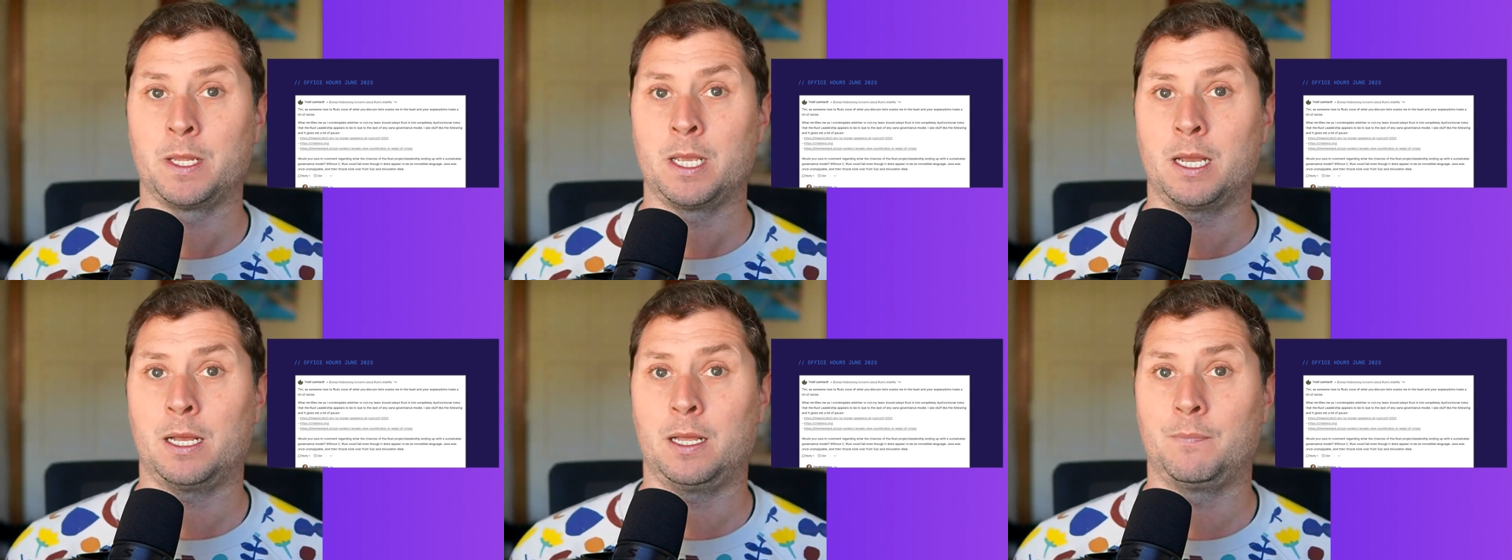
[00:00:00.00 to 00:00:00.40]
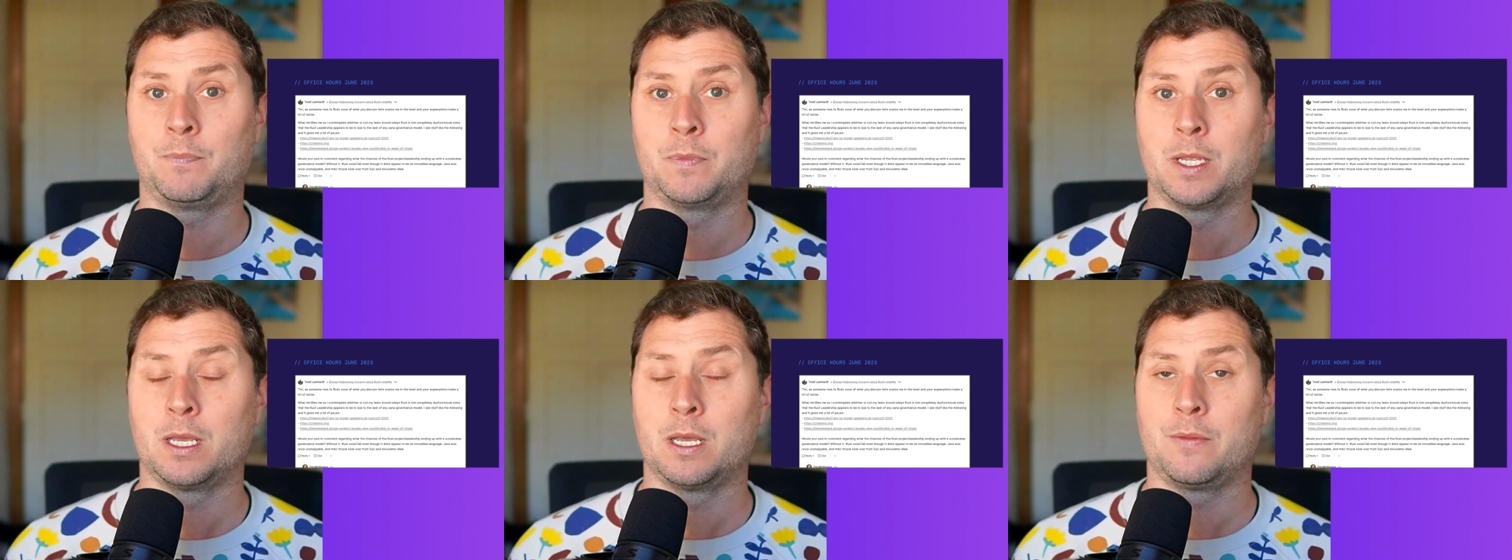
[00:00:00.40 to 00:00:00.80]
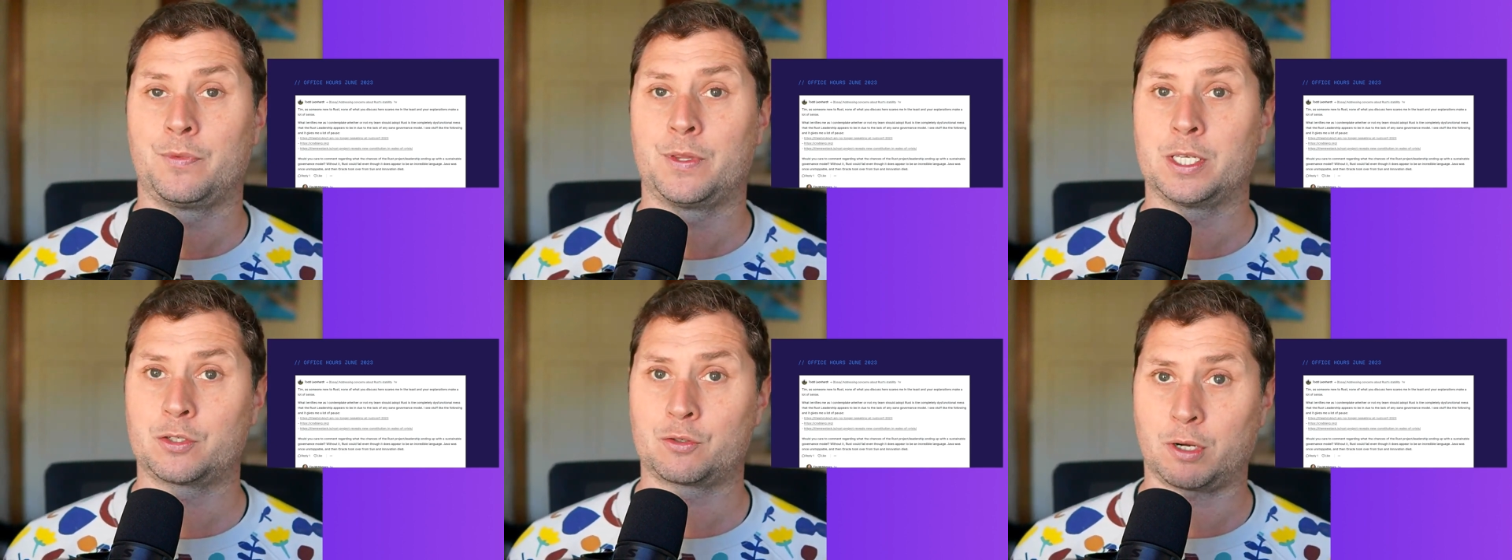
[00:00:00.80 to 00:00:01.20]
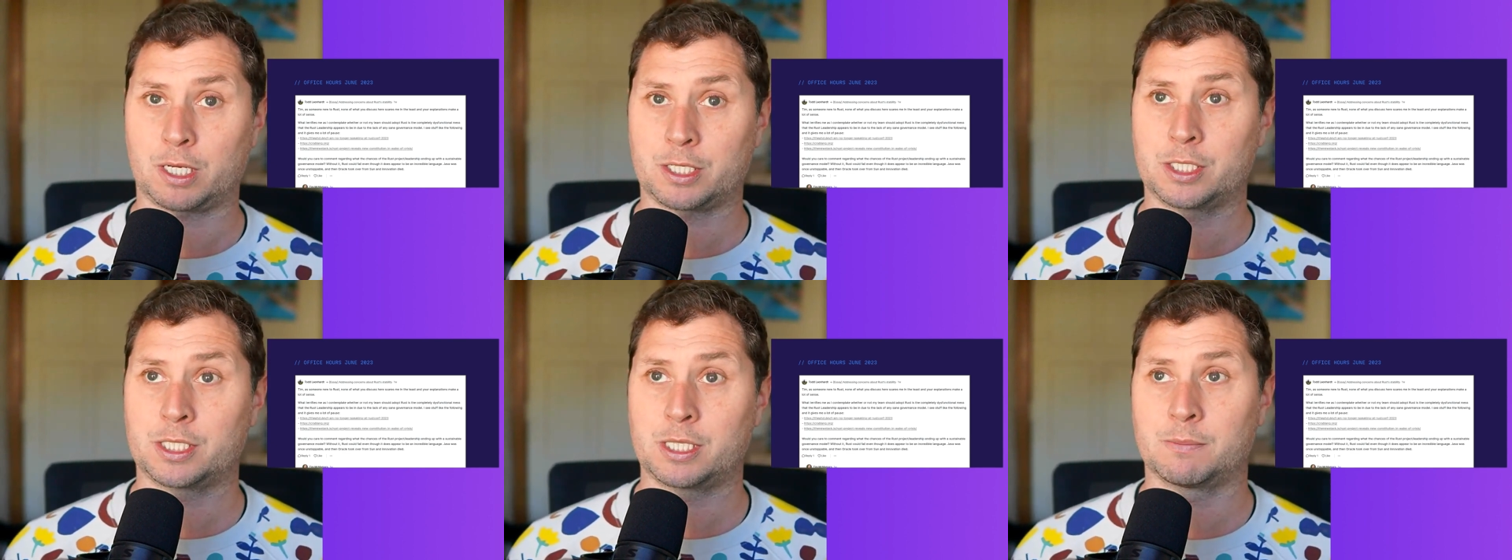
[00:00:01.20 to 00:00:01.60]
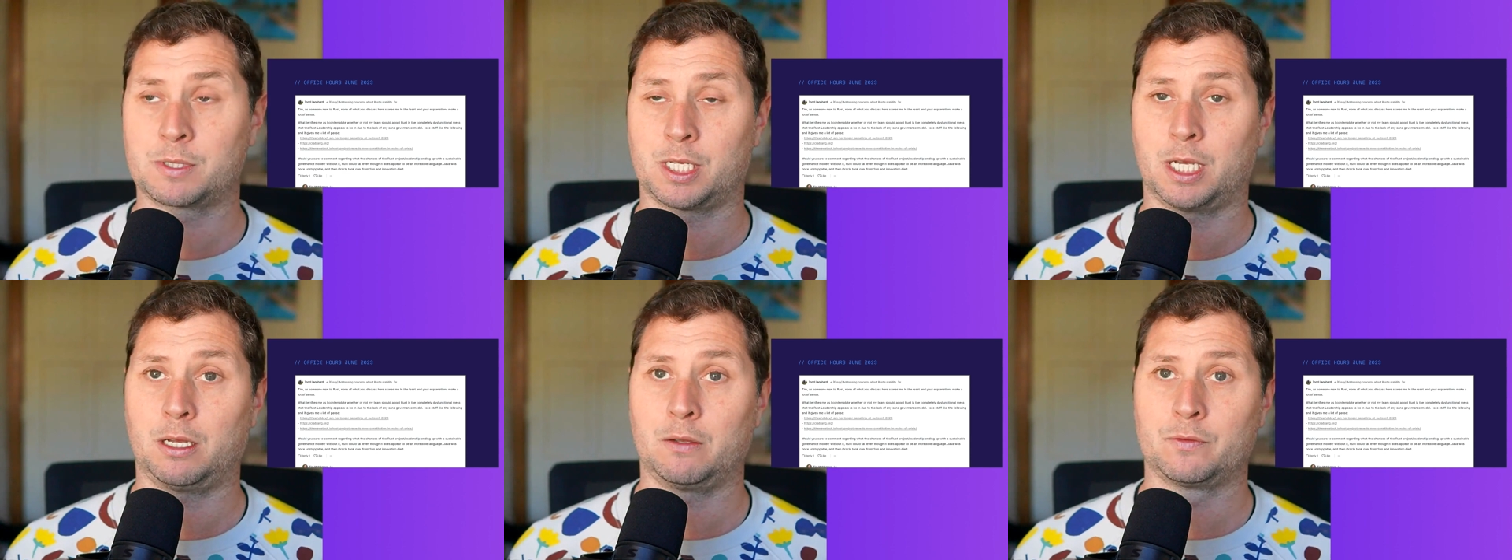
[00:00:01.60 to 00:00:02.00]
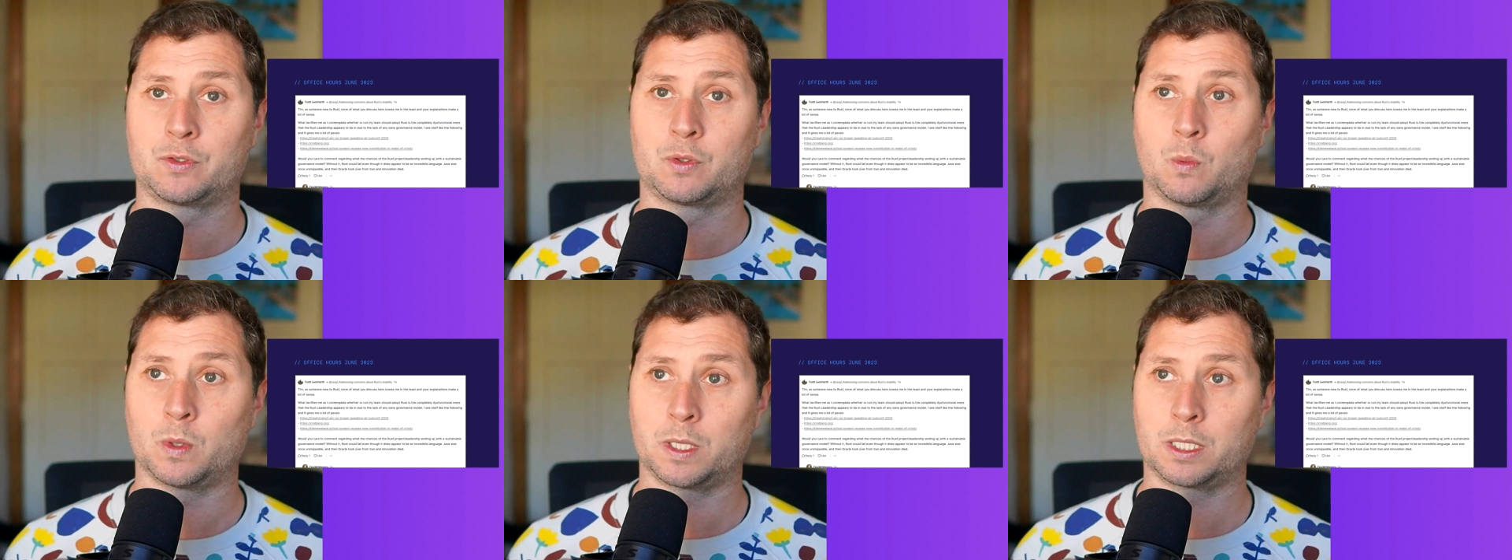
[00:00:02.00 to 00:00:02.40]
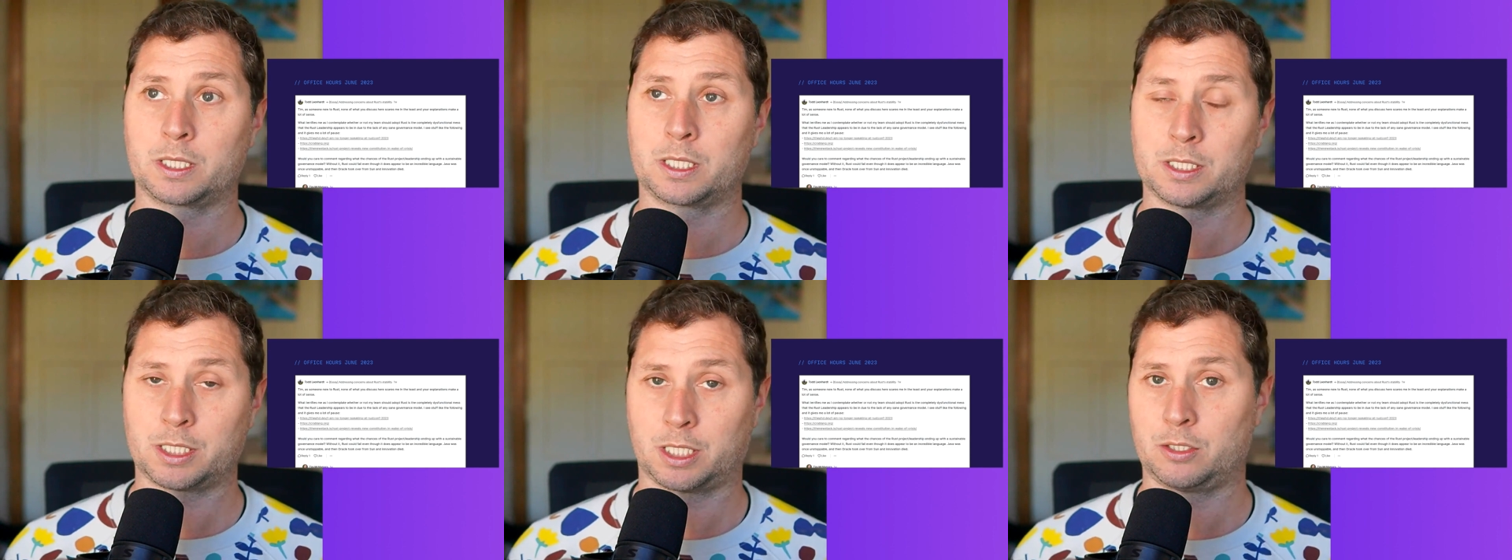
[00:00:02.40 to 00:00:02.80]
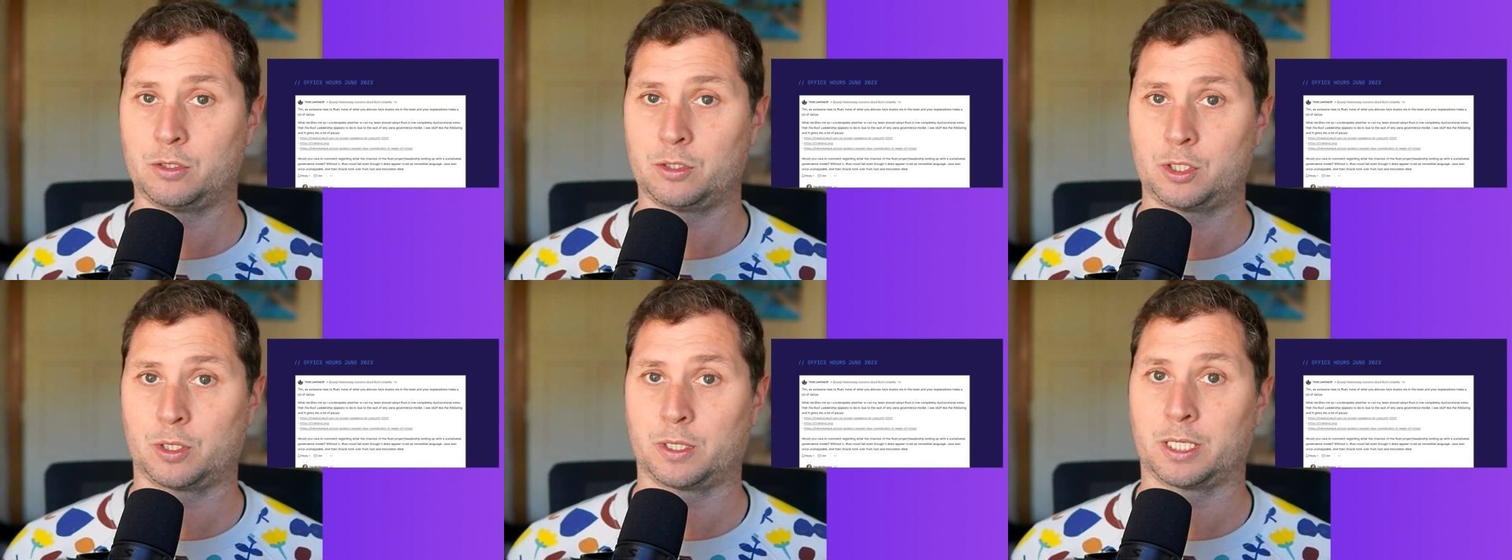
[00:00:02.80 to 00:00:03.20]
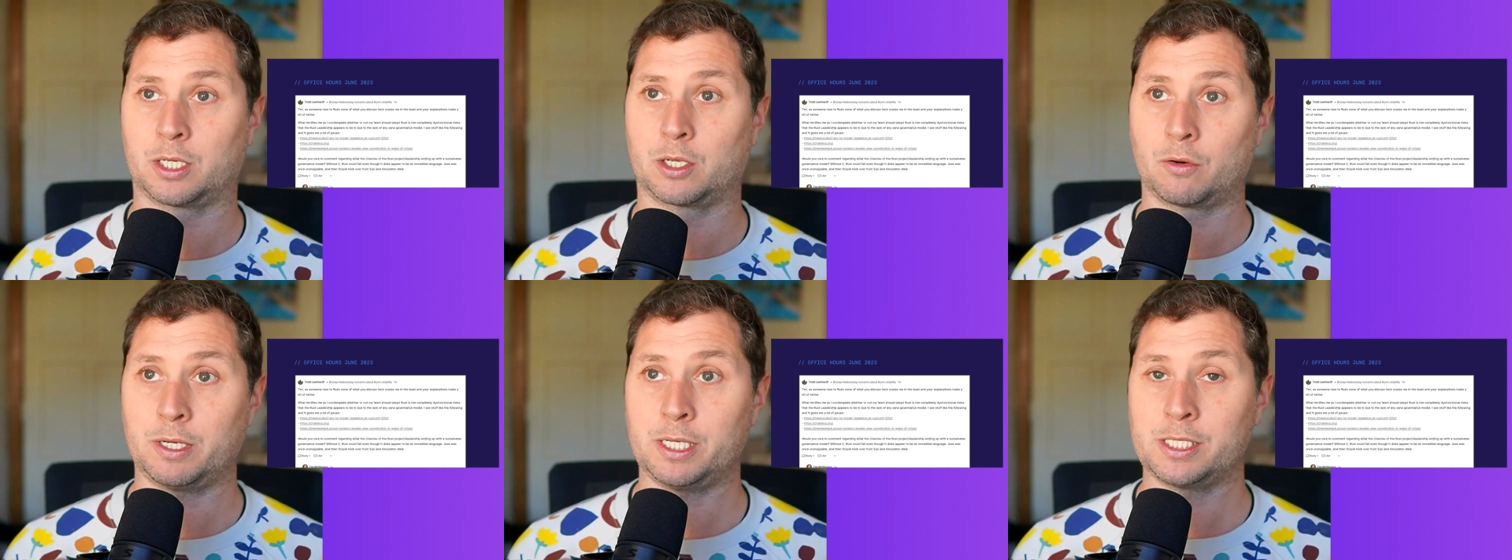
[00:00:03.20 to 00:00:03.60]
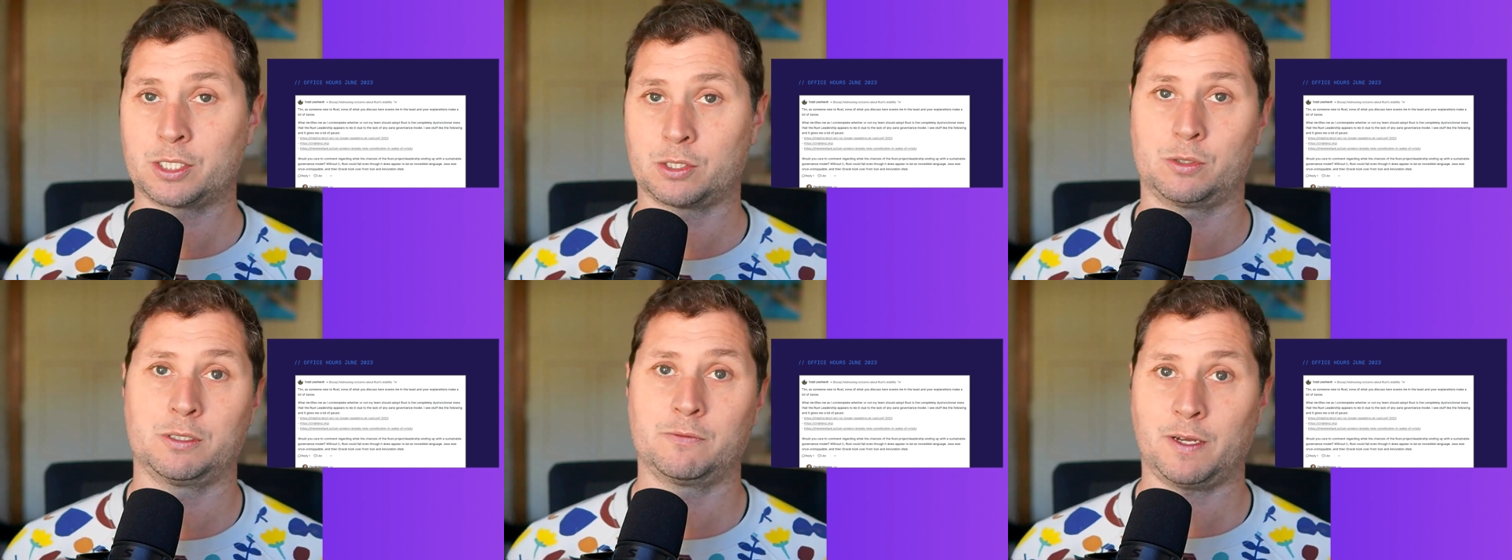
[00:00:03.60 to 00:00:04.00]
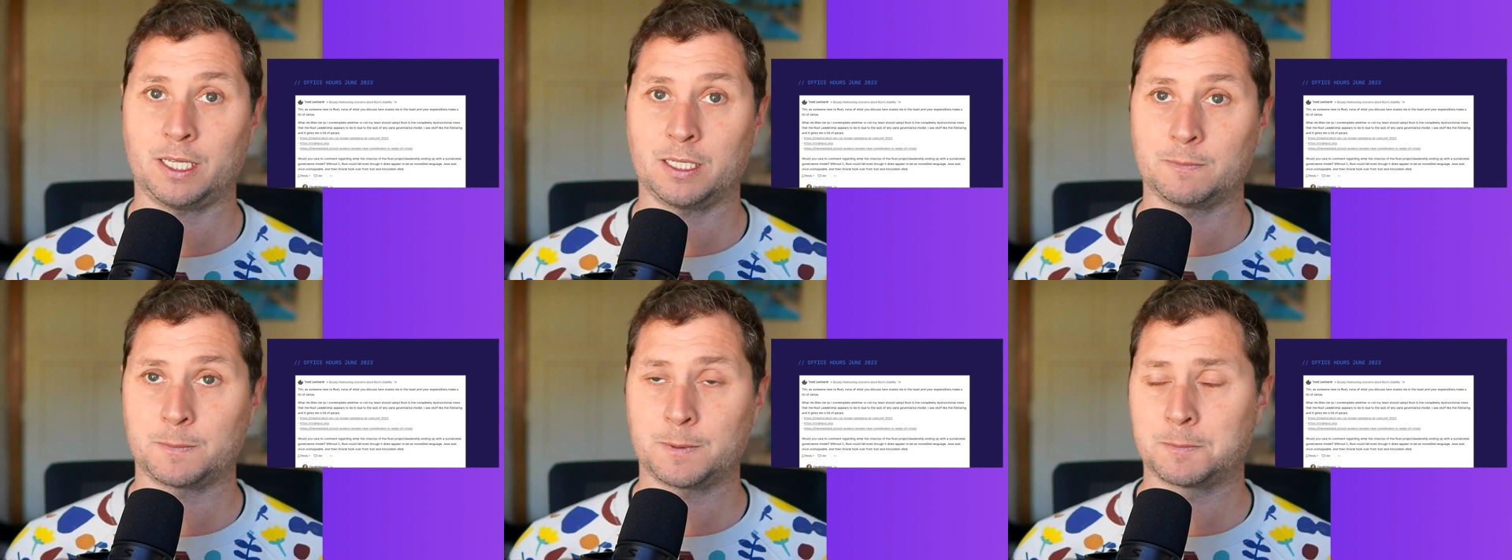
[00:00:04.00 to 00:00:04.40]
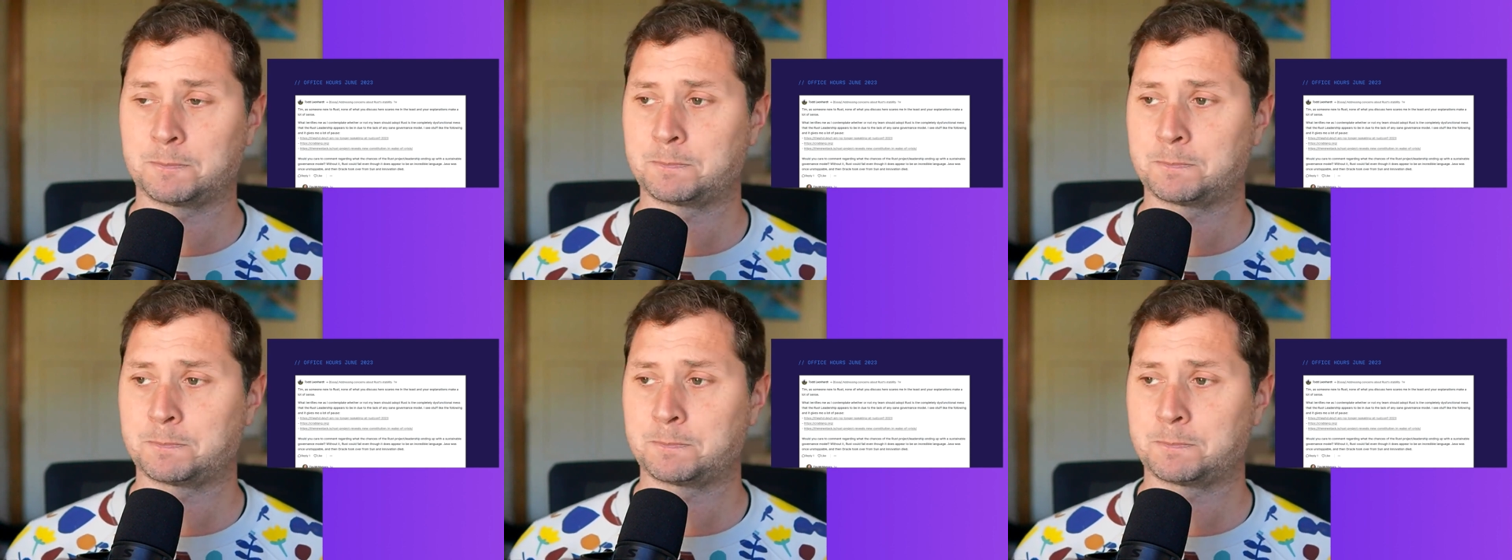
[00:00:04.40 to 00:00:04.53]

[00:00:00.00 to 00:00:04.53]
Um, the structures themselves will continue to increase or develop,